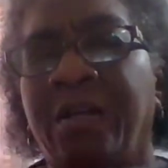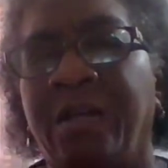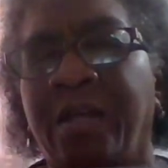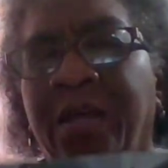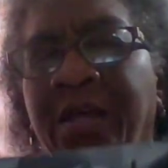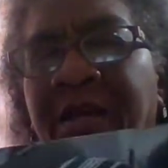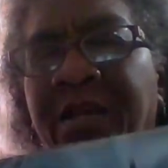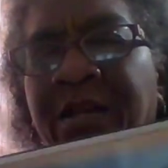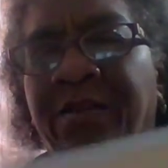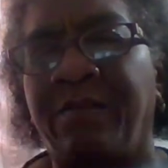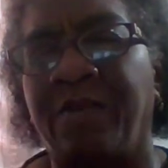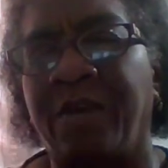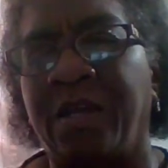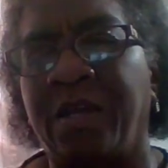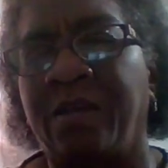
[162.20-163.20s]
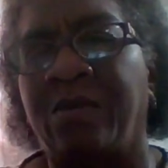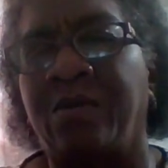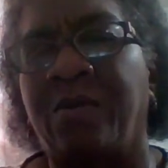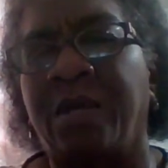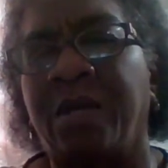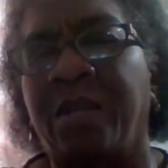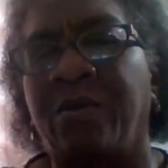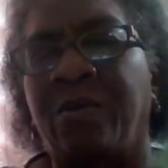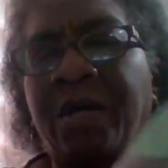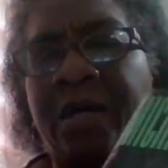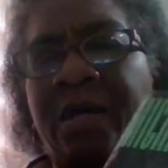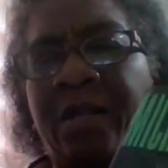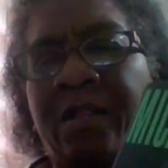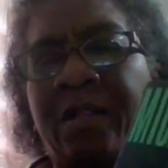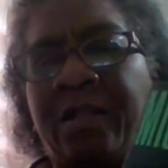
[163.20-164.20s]
and I've had it quite a
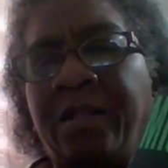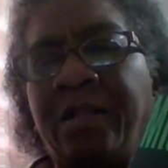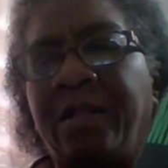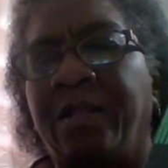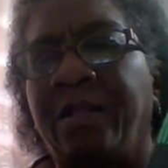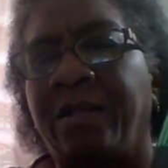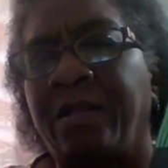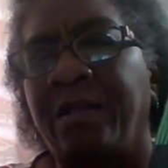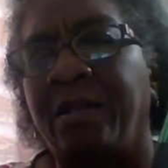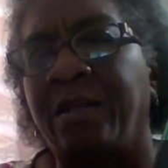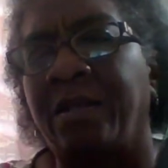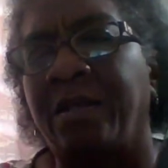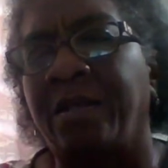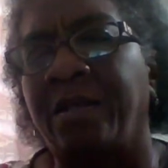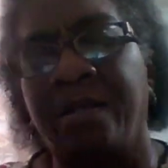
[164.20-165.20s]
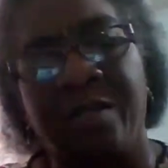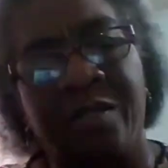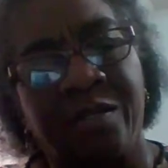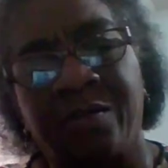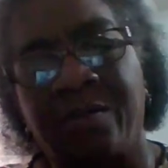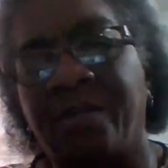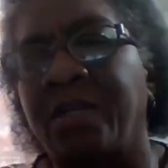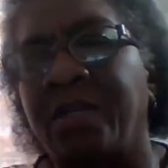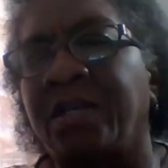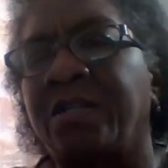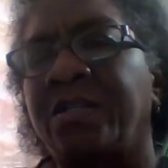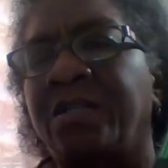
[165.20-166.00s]
while. You can actually